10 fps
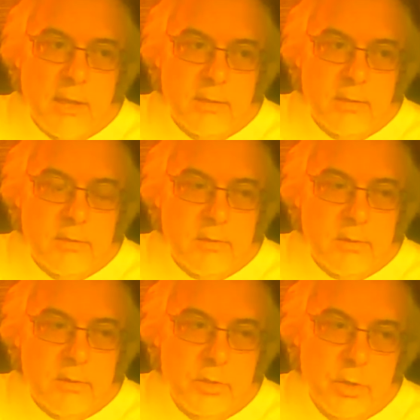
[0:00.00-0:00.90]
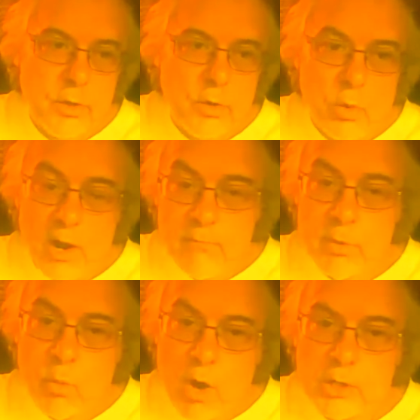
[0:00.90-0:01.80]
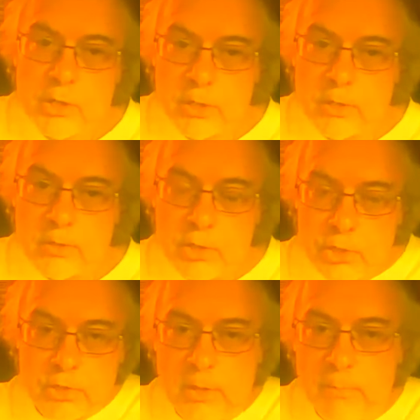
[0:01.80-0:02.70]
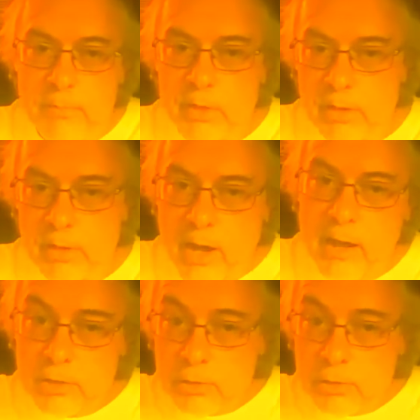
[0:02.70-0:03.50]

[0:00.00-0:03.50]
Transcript: And so what I've been watching is just something that I